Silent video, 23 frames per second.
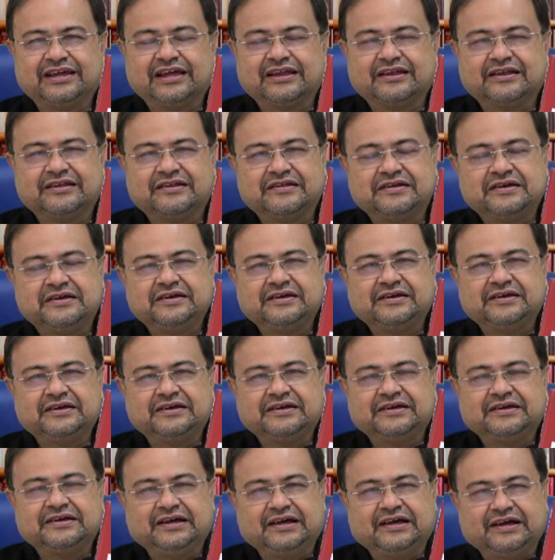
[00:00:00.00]

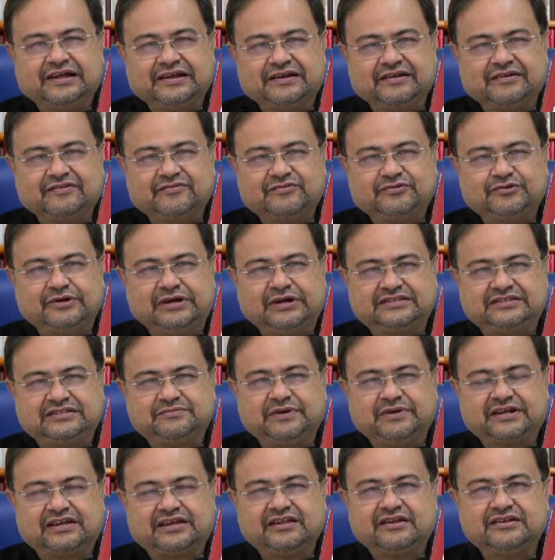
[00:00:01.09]
And who else
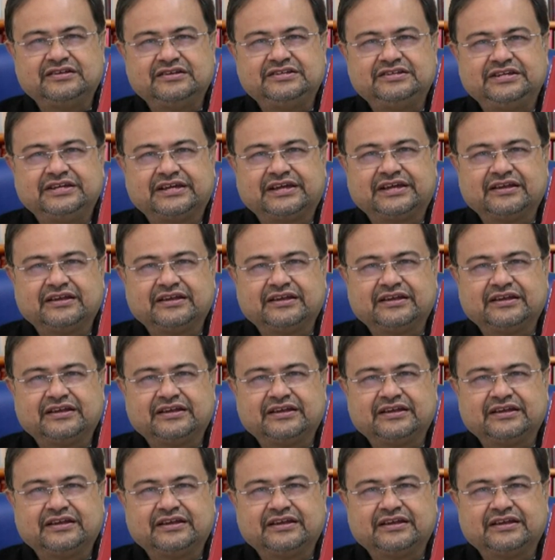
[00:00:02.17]
but Kiranji